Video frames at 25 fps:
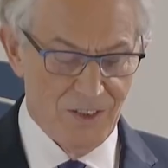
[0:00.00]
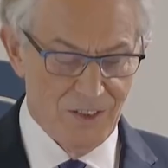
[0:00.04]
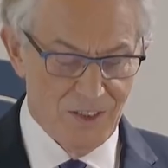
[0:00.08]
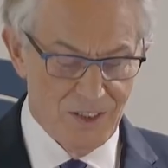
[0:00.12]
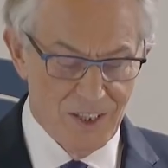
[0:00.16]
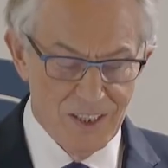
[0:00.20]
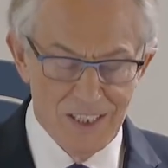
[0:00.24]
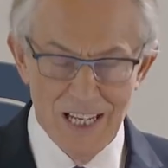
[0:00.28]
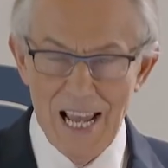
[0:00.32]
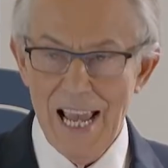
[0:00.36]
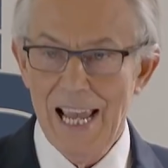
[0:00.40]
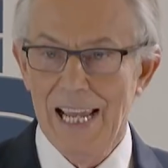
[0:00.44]

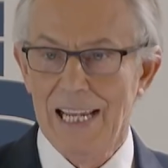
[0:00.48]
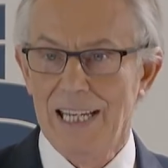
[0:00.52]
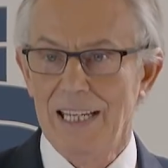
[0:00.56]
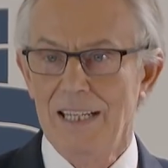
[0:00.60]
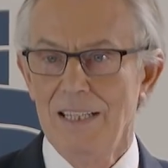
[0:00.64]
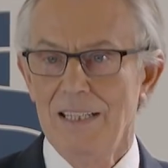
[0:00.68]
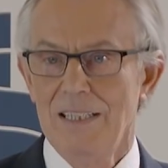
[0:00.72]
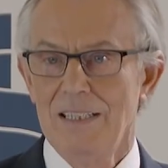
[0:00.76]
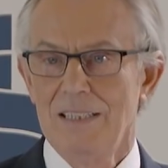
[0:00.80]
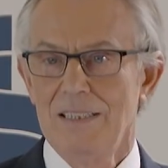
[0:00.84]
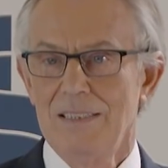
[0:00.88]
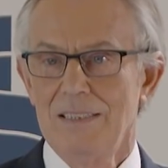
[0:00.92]

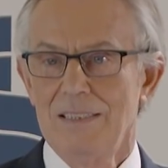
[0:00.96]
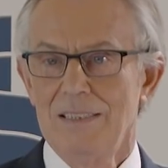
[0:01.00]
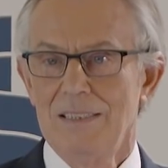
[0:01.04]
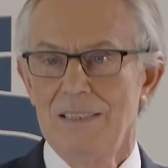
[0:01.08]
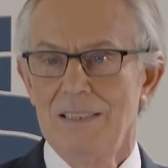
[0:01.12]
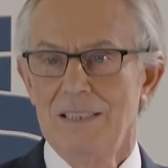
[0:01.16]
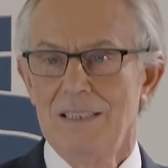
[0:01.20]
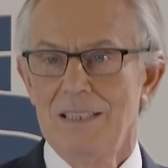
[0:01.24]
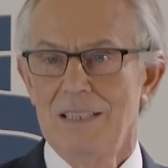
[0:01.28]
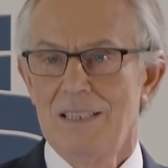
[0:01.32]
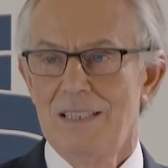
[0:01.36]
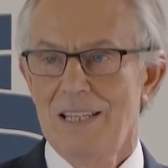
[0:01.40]
Today,
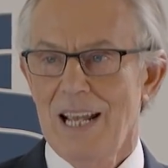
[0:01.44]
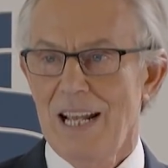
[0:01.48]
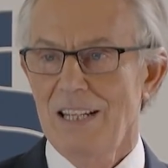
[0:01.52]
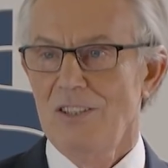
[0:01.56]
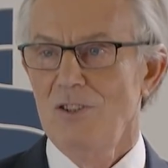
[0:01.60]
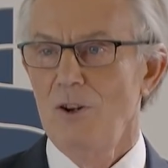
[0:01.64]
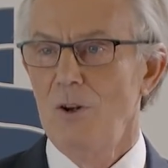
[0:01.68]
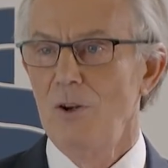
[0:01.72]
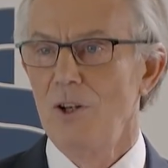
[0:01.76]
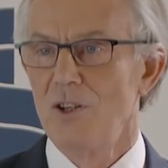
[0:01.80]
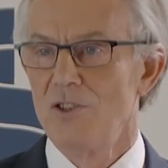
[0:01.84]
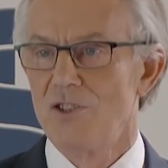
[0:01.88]

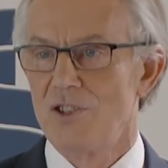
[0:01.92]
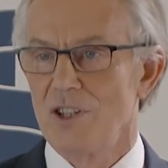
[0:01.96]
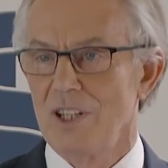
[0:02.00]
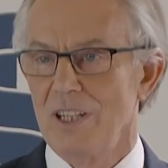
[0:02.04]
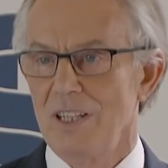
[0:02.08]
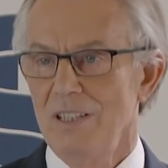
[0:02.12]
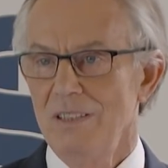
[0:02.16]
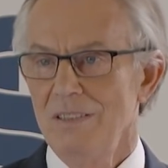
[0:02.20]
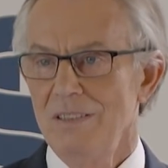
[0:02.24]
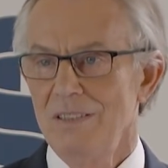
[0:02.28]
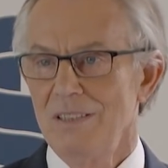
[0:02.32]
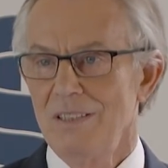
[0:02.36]

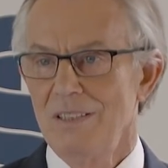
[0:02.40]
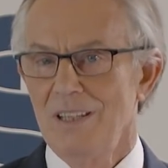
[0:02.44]
technology